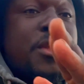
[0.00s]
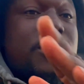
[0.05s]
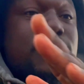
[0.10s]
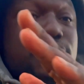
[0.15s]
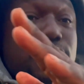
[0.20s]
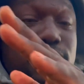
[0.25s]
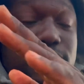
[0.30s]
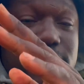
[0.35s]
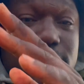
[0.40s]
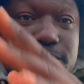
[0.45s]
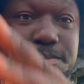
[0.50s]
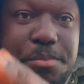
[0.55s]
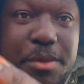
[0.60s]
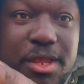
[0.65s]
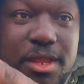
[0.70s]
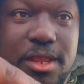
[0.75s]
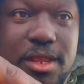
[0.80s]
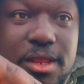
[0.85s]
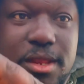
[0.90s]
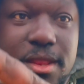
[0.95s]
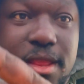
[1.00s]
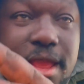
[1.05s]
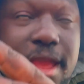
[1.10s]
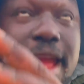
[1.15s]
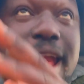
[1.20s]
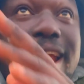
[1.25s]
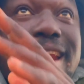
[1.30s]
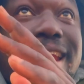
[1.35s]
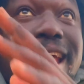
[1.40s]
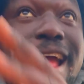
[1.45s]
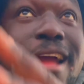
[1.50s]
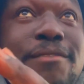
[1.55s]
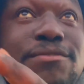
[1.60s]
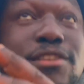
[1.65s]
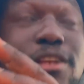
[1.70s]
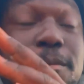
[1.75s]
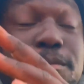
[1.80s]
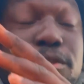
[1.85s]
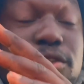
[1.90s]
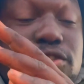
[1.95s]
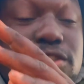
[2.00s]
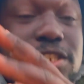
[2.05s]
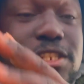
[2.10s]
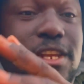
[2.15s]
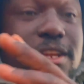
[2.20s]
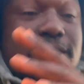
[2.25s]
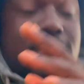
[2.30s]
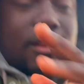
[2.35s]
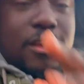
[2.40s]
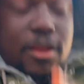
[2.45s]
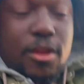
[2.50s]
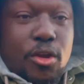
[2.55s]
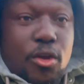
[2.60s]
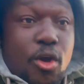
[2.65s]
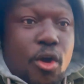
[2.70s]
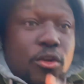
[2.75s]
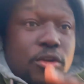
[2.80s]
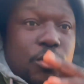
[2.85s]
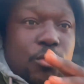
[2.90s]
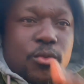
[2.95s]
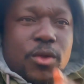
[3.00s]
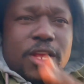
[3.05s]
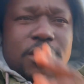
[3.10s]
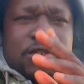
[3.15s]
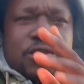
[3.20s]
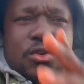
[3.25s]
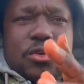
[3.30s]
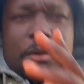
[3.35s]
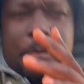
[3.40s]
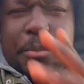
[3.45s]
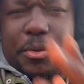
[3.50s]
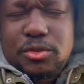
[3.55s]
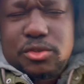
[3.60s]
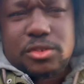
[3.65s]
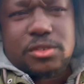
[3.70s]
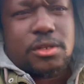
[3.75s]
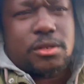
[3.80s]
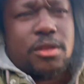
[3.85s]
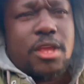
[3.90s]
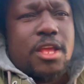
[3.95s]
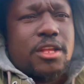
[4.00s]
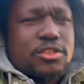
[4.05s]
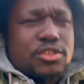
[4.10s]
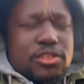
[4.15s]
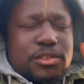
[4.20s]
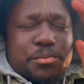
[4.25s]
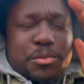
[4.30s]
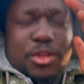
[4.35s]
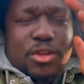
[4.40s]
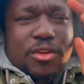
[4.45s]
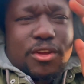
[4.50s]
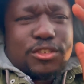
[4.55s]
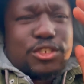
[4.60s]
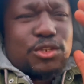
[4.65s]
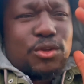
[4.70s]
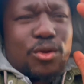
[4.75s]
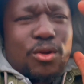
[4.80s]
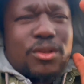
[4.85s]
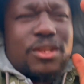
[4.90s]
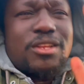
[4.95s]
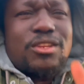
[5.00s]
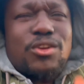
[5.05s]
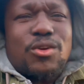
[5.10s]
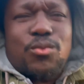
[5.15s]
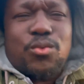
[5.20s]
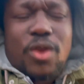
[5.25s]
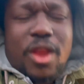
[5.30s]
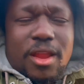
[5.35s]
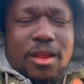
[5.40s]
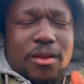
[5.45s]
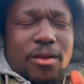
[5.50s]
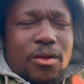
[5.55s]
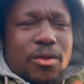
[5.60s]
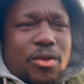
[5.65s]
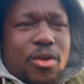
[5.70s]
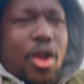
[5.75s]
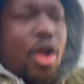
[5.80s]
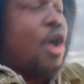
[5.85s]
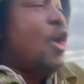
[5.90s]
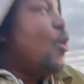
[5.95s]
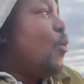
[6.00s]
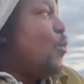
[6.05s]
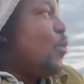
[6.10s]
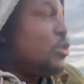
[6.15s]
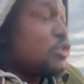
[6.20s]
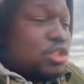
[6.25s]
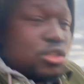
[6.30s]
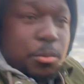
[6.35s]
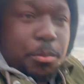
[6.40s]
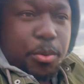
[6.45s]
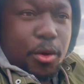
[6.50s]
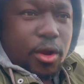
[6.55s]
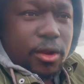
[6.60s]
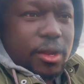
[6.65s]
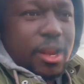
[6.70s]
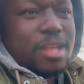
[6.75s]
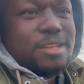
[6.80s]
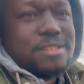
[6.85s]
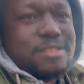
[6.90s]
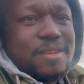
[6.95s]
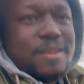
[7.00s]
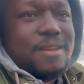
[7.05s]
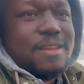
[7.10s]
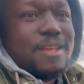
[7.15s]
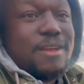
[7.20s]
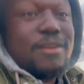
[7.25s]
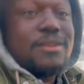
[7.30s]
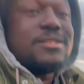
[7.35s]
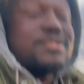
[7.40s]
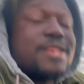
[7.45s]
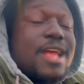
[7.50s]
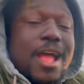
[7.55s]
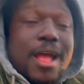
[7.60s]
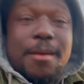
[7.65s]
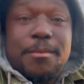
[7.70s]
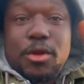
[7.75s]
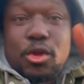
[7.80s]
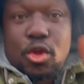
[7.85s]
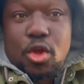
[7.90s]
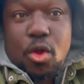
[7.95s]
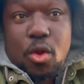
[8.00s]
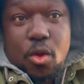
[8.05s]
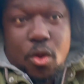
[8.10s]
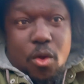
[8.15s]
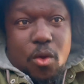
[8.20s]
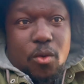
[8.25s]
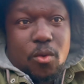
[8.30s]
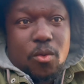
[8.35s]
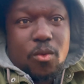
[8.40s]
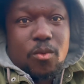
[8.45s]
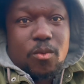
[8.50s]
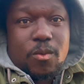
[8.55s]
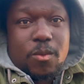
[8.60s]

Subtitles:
to speed and F up your CDL on the way to the pussy just because you are in your regular car. Once you park that CDL, time to go home.